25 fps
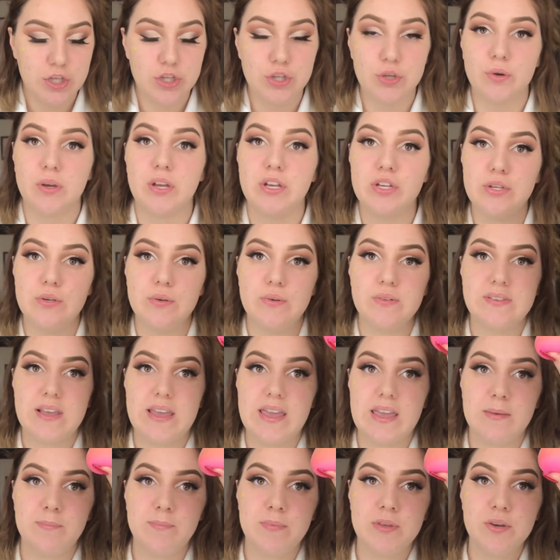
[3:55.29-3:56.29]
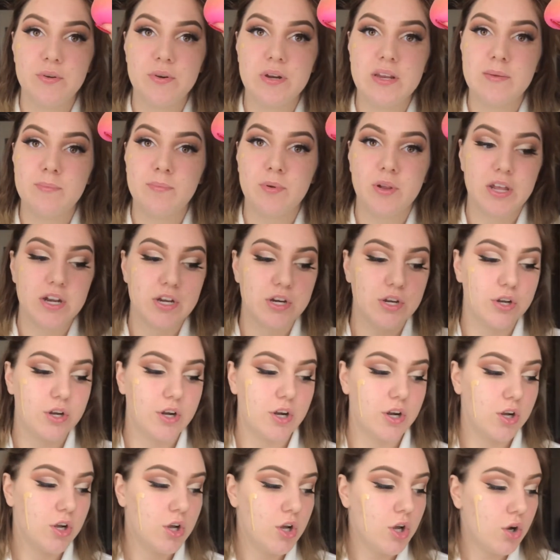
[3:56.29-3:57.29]
You can use a beauty
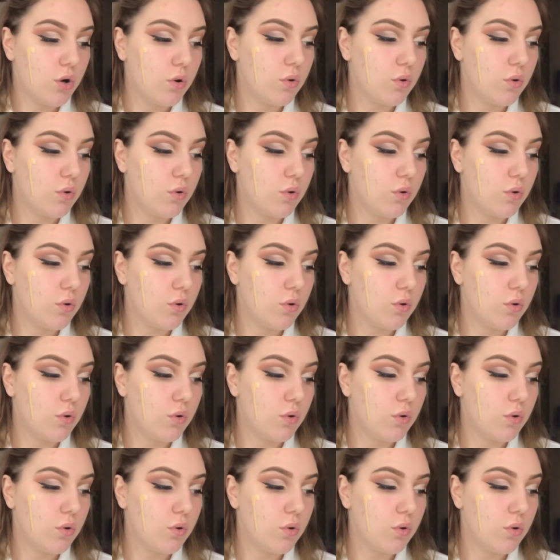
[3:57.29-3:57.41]
blender